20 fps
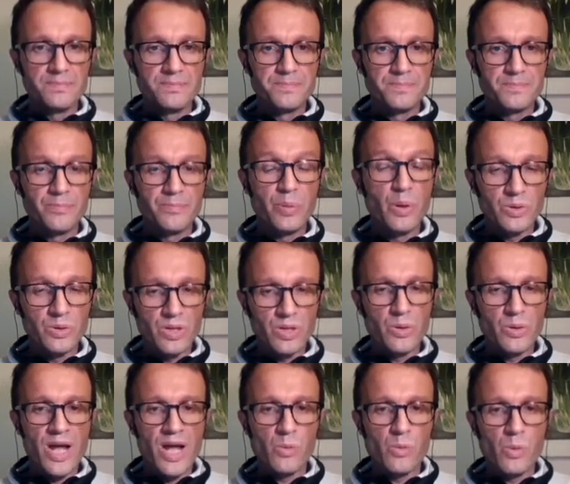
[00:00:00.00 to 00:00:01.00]
put on
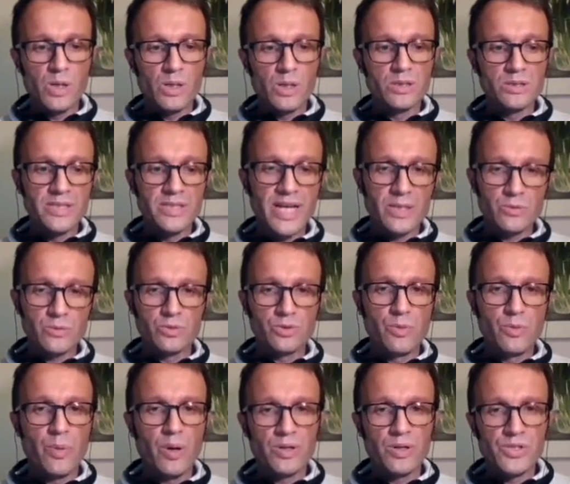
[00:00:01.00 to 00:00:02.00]
our network
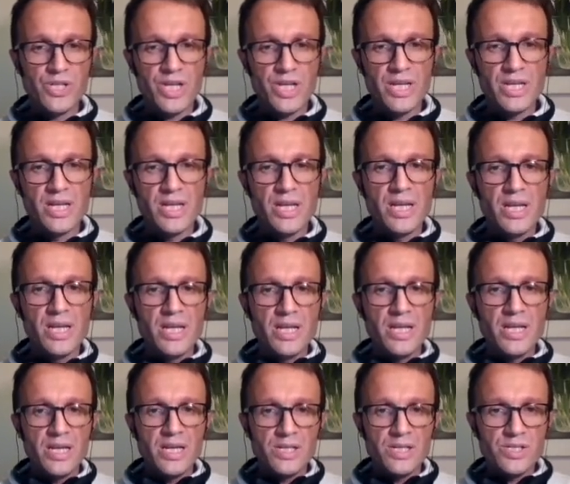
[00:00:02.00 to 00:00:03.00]
topology
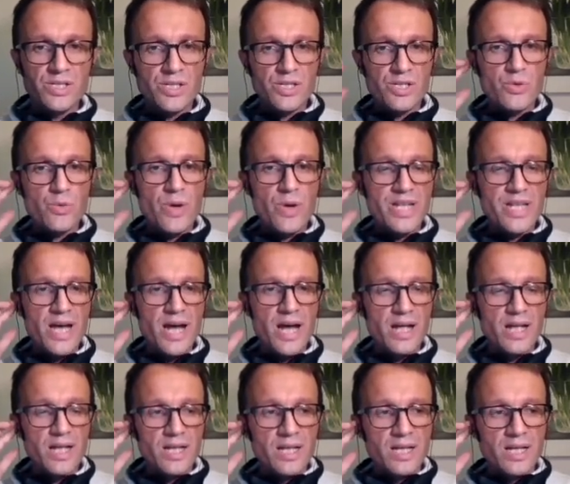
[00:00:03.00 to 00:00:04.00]
in such a way
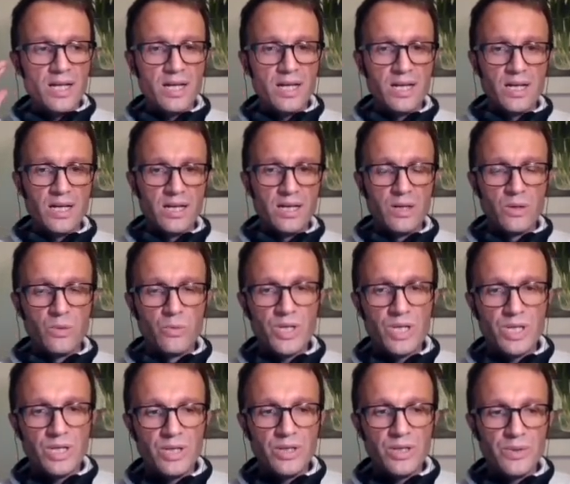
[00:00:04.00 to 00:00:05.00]
that we
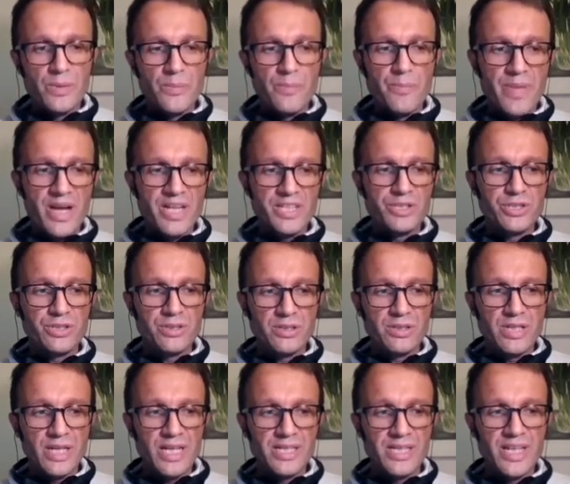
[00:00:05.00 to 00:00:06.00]
could measure
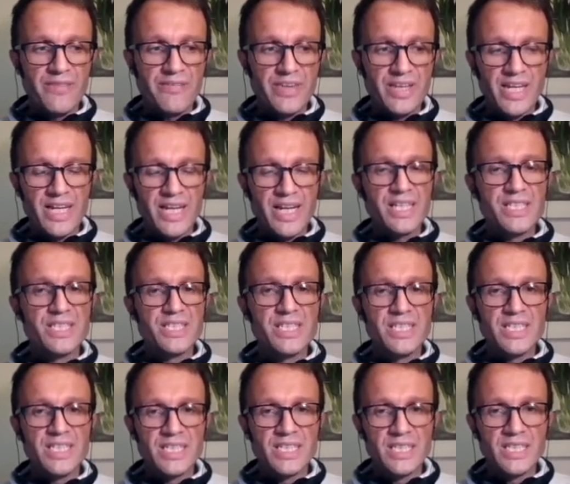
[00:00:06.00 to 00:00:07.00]
and having an
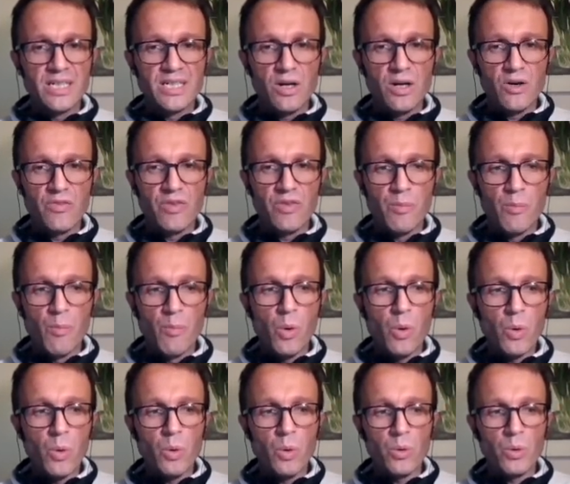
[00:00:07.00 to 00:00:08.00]
idea of a
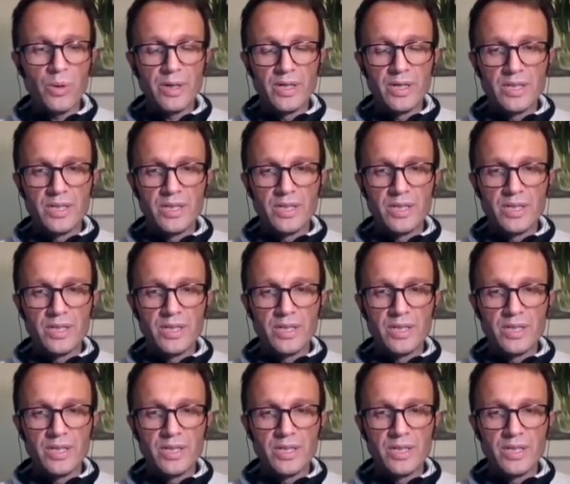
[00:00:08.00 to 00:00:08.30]
more